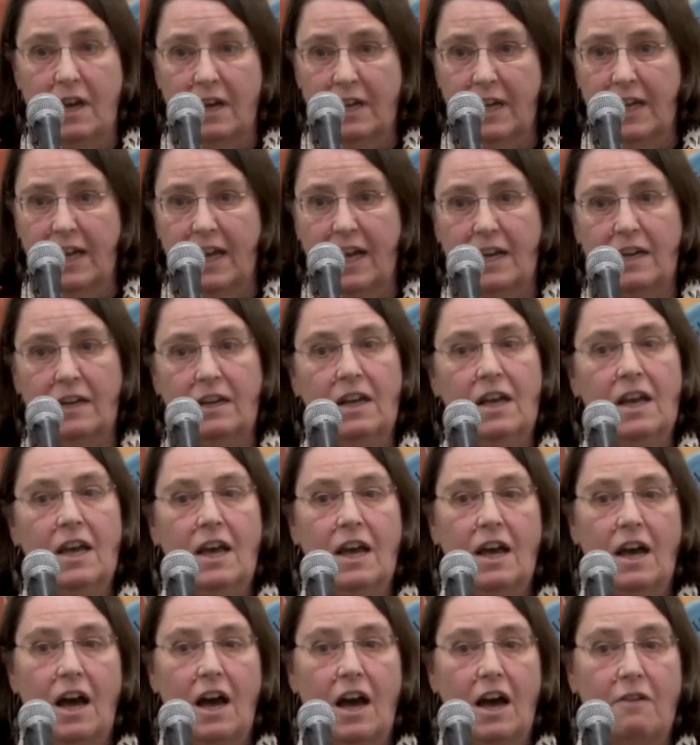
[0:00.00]
again,
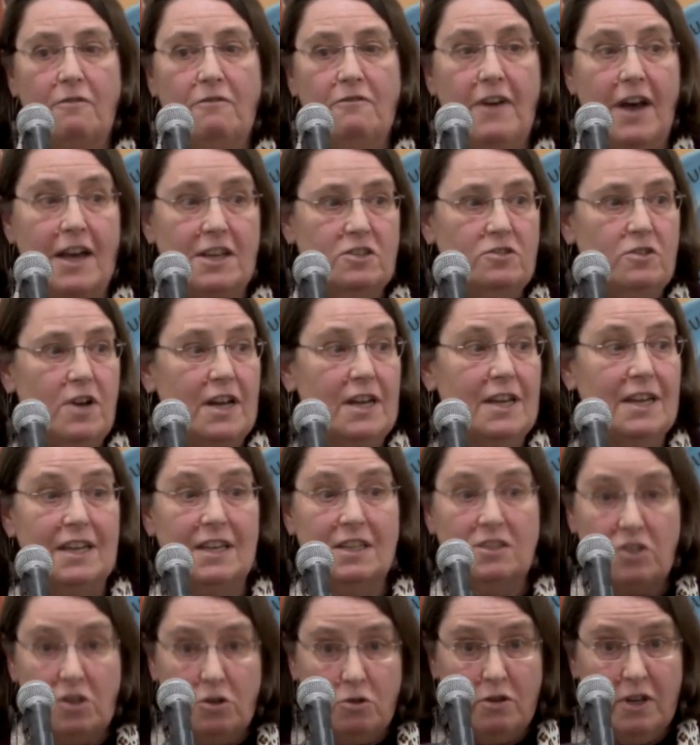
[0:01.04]
Fast Track
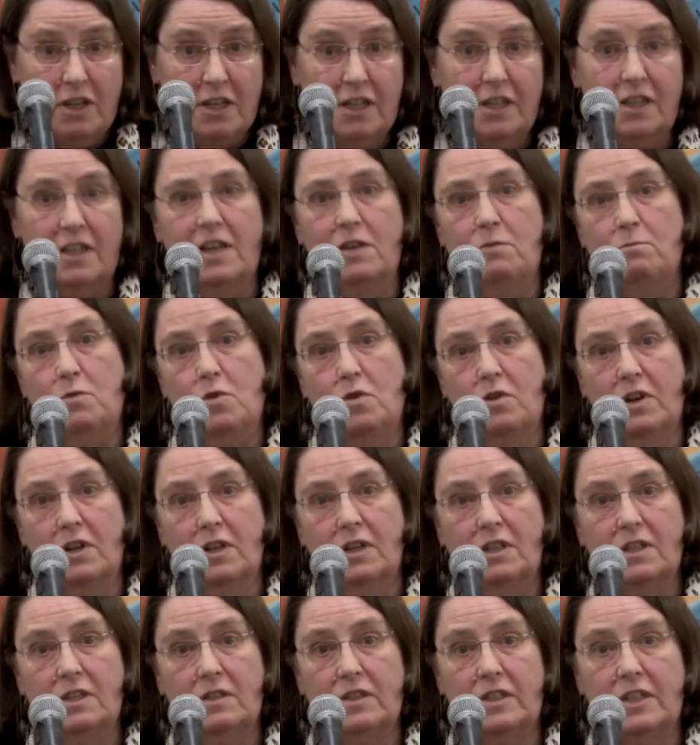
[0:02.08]
is critically
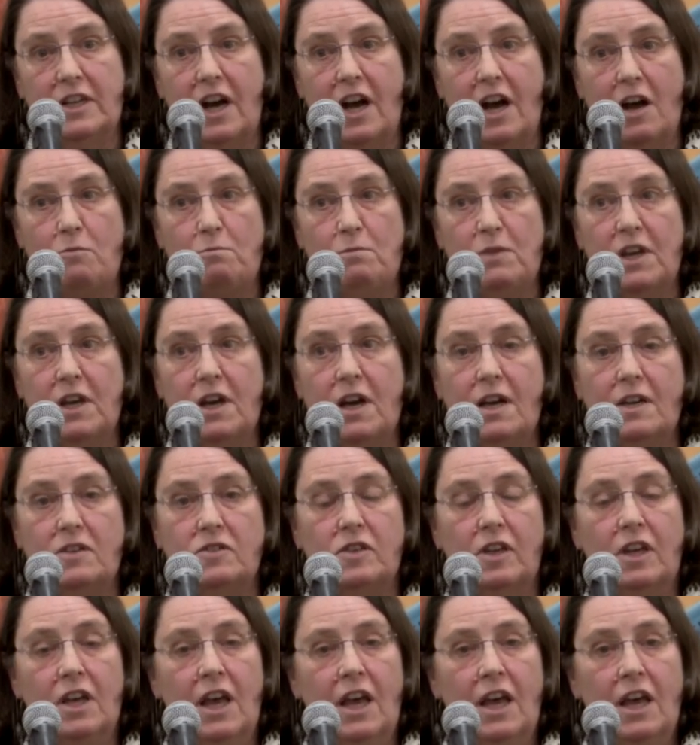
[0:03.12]
important to stop
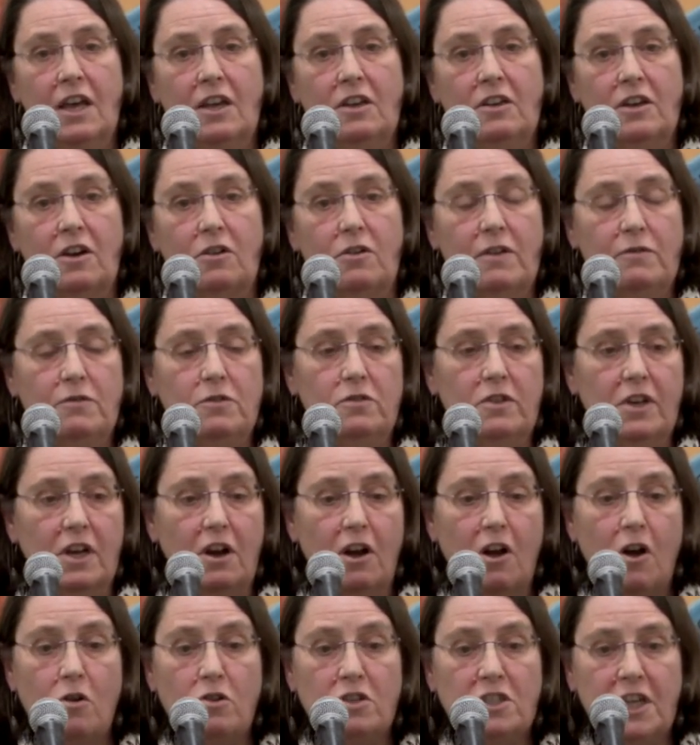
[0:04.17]
because, you know, if you
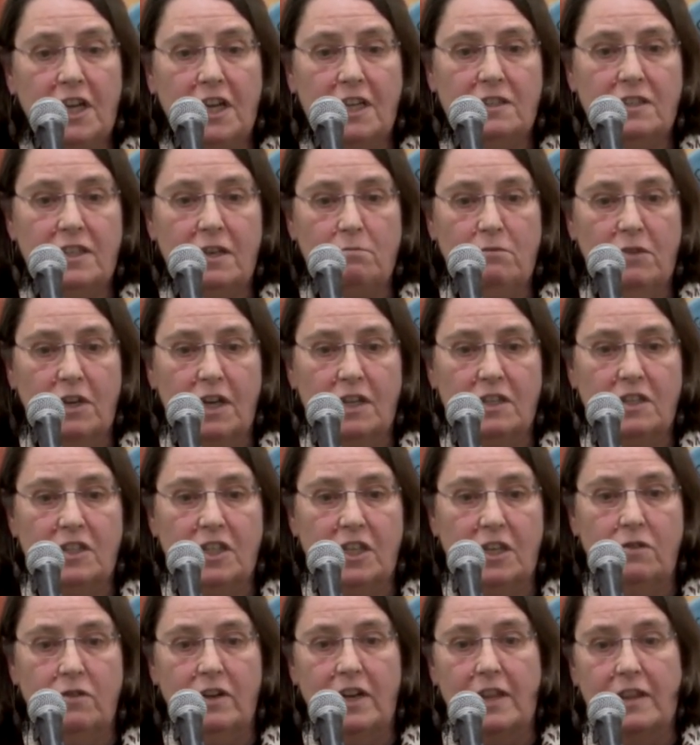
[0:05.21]
negotiate something in
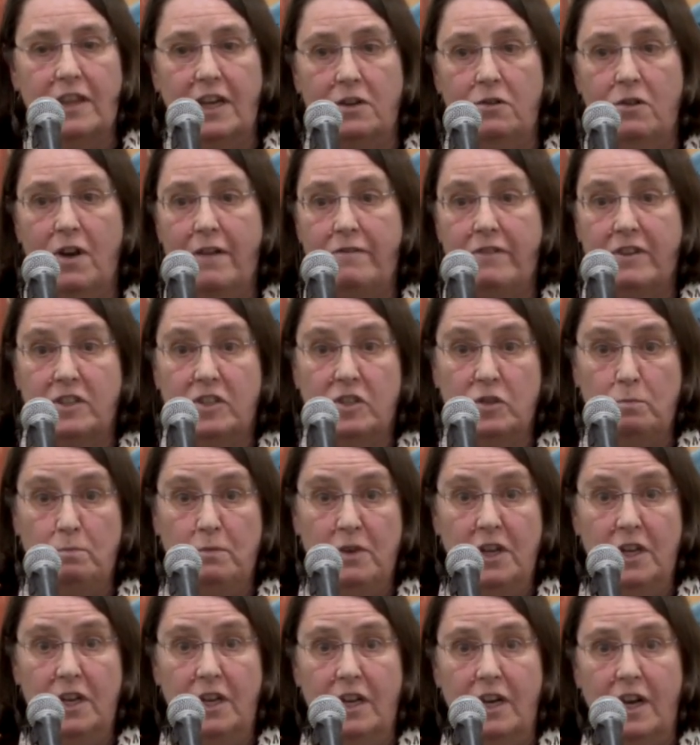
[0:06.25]
secret and then you have a
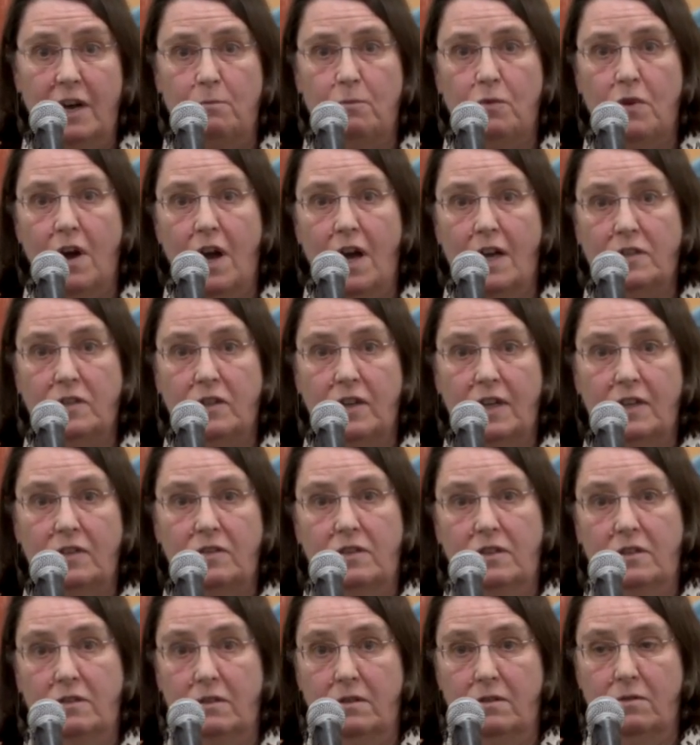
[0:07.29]
speeded up
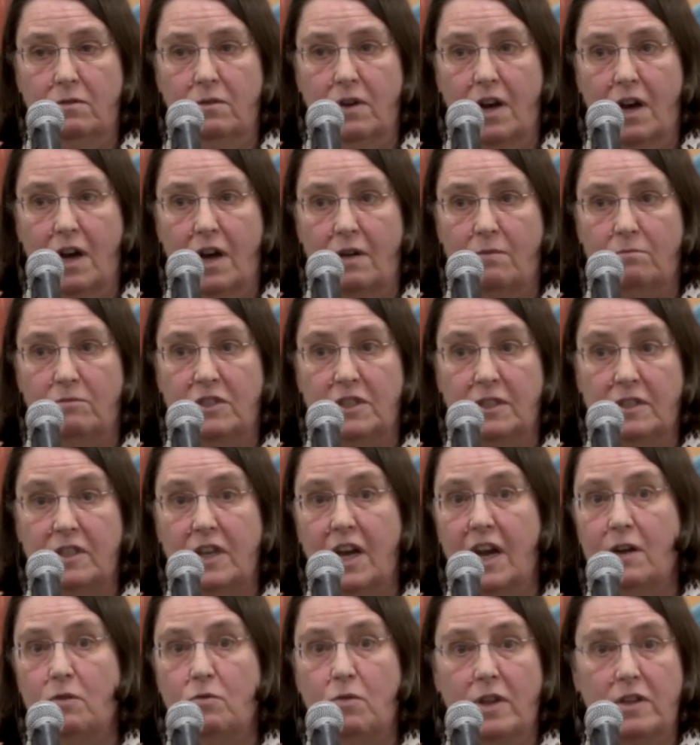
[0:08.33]
process to
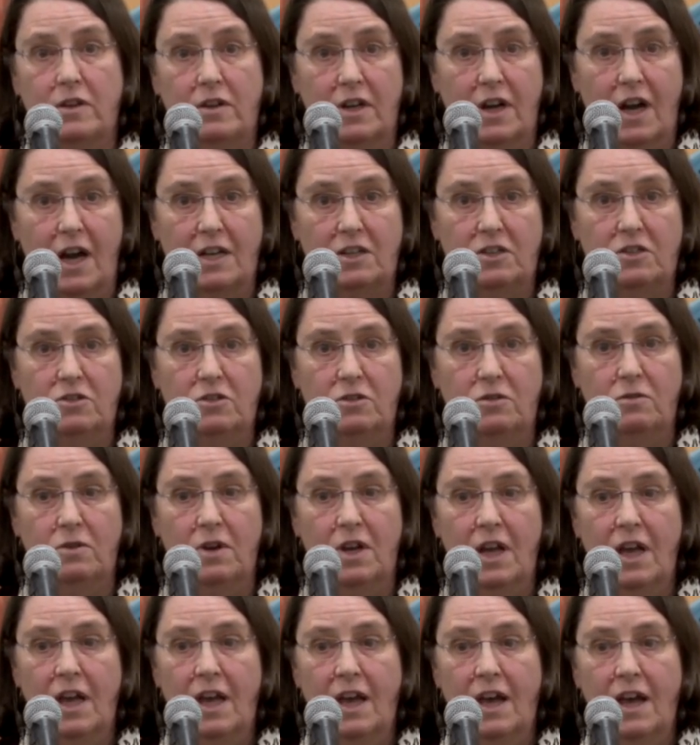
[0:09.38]
decide whether or not to
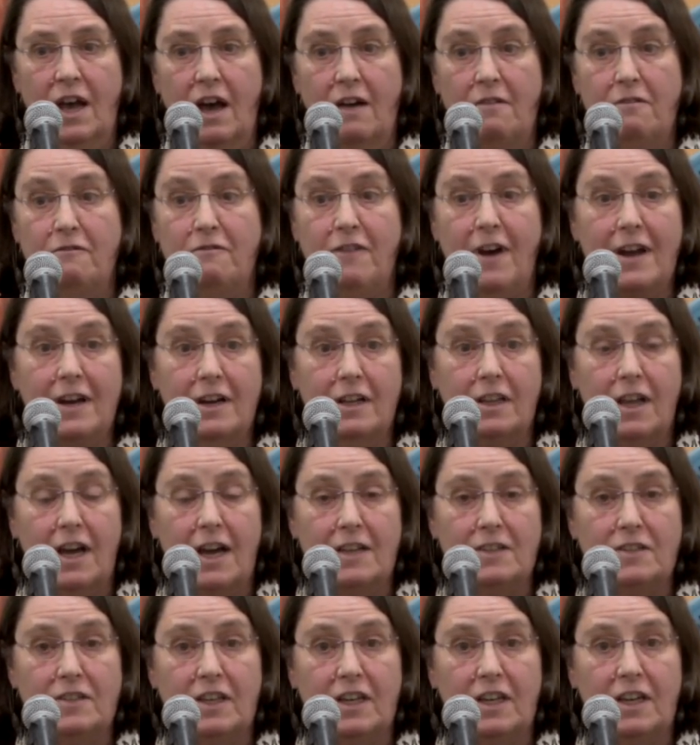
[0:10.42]

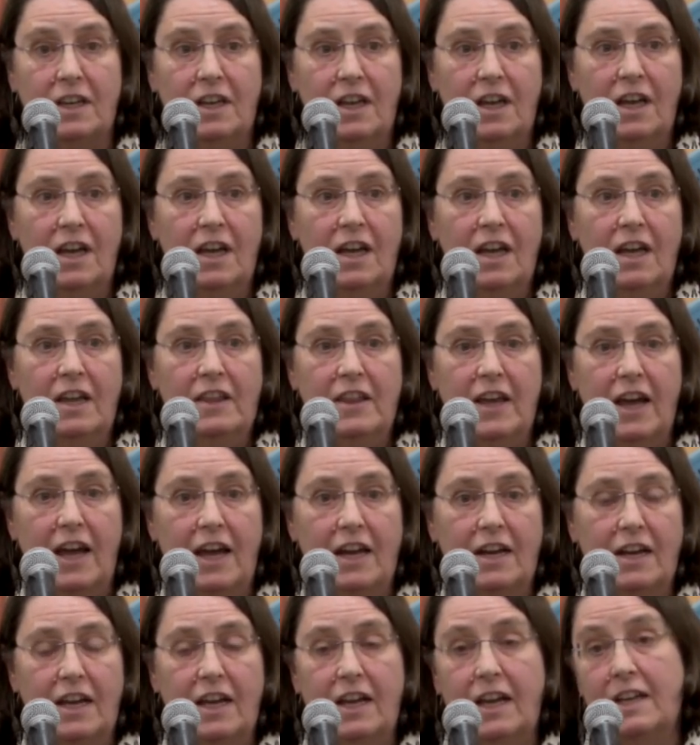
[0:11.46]
finalize it,
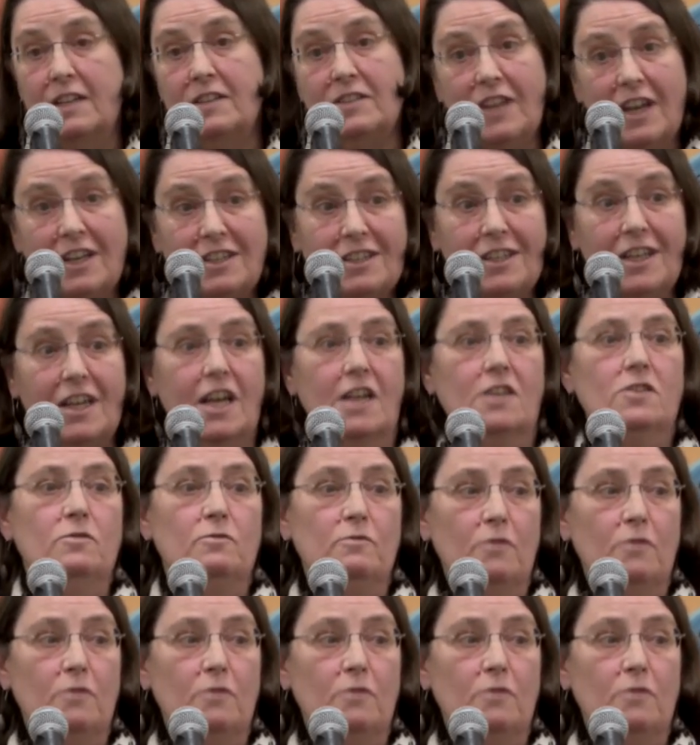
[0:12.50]
then it essentially gets